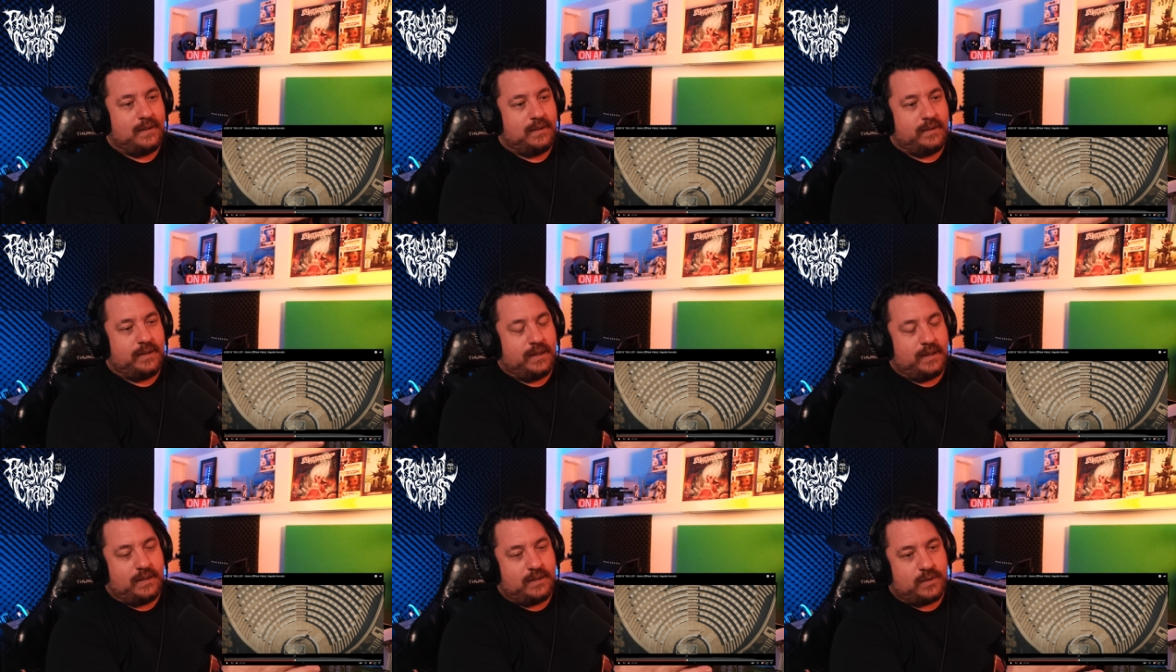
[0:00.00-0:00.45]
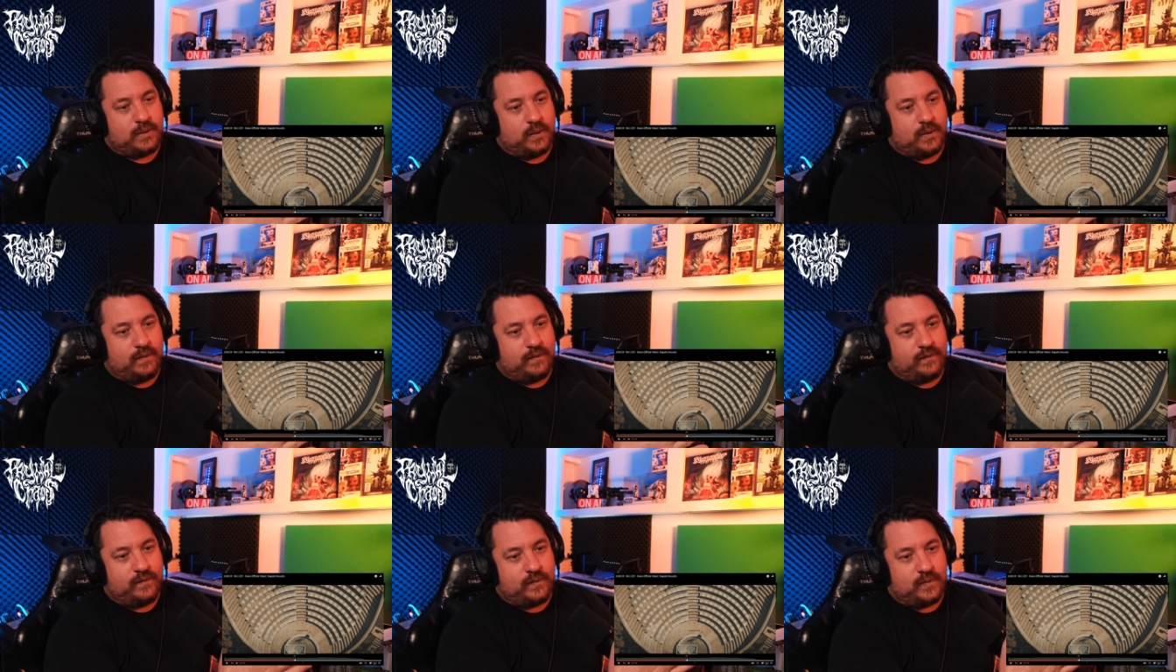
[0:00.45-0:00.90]
that
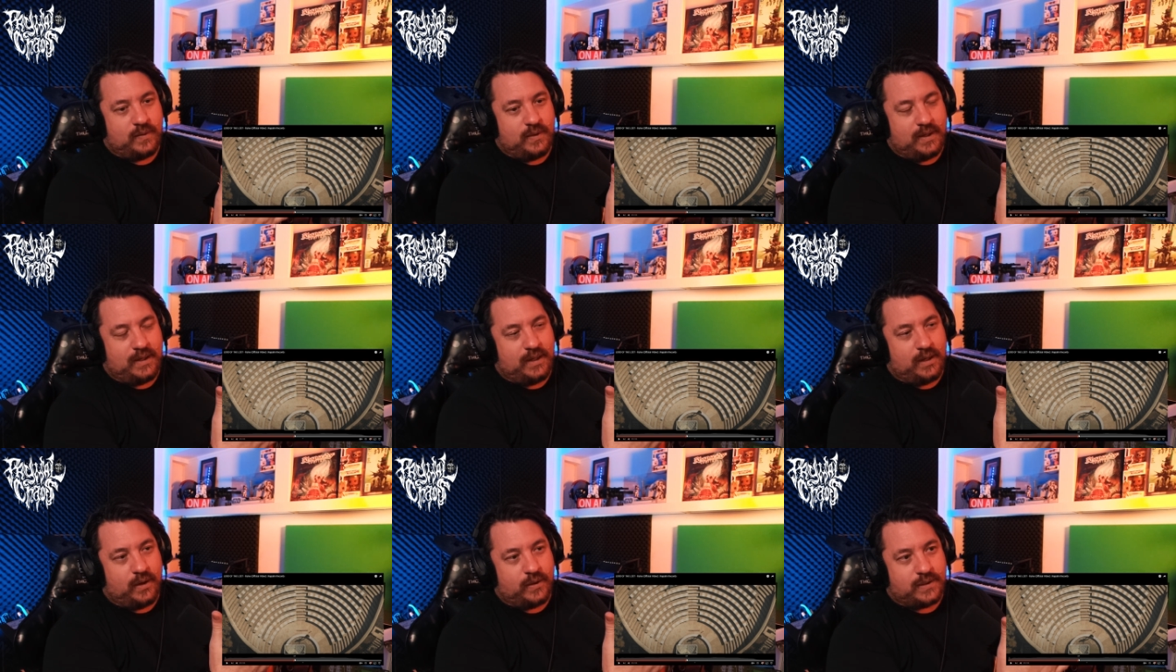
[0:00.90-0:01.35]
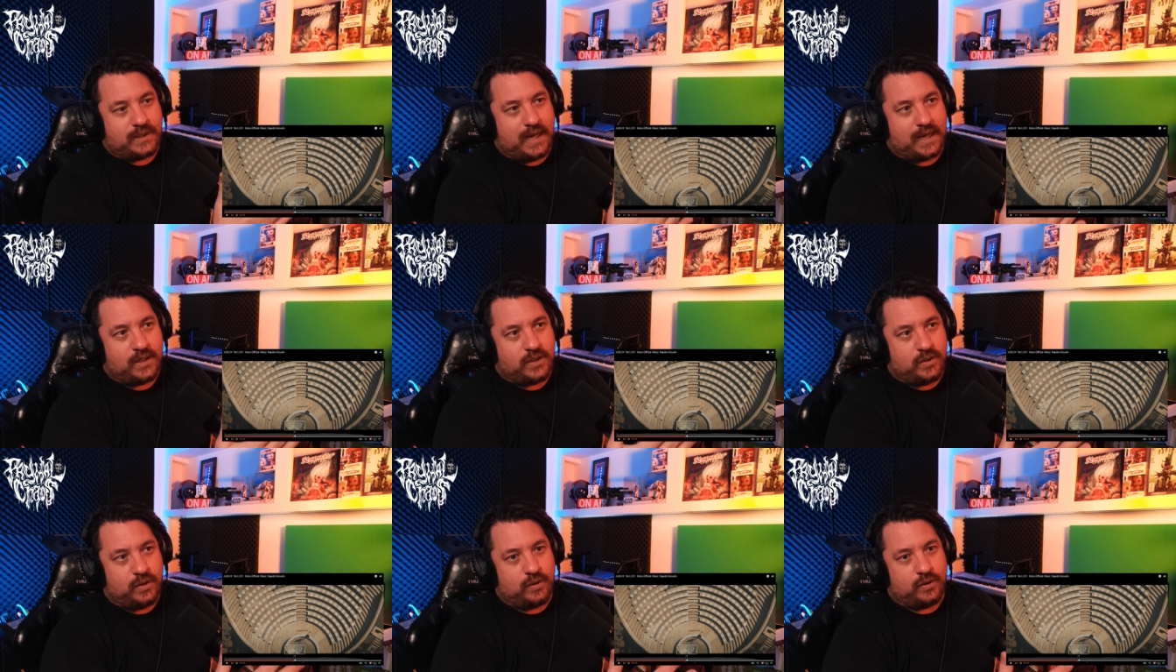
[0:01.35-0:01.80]
sort of you know
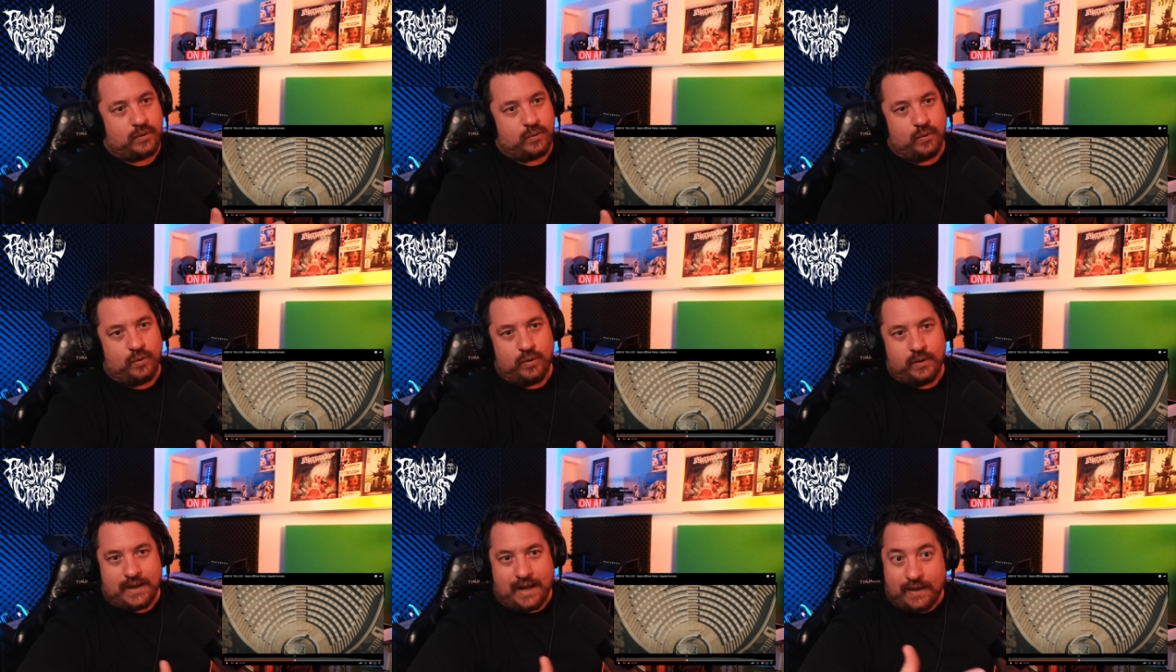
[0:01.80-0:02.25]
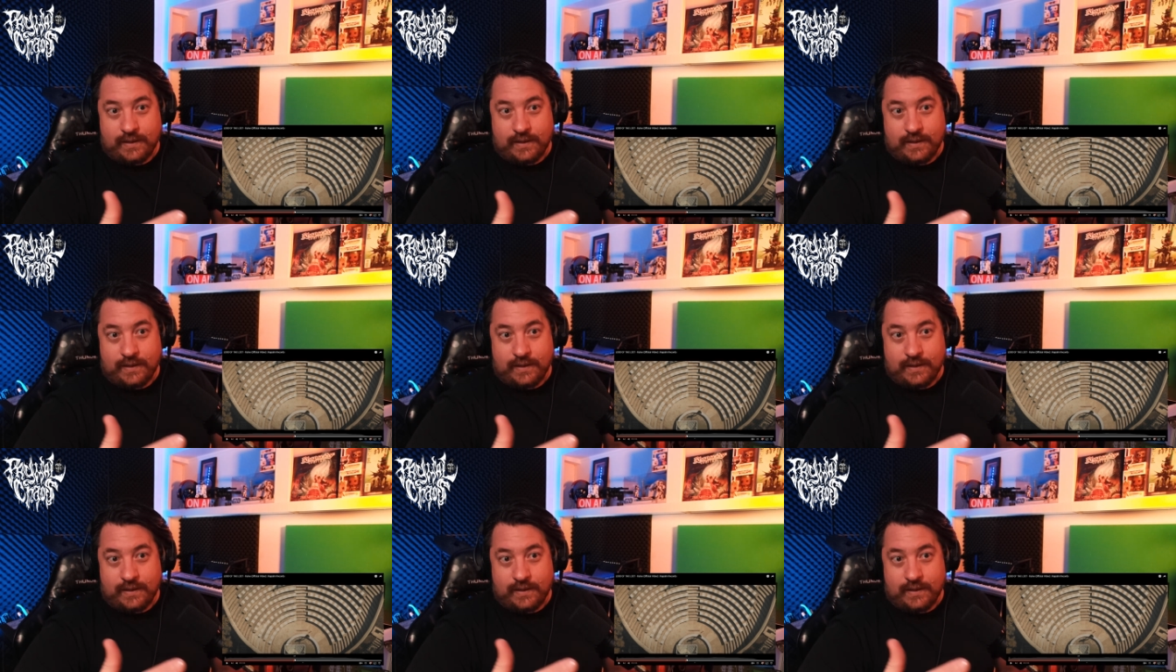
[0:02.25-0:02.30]
takes you through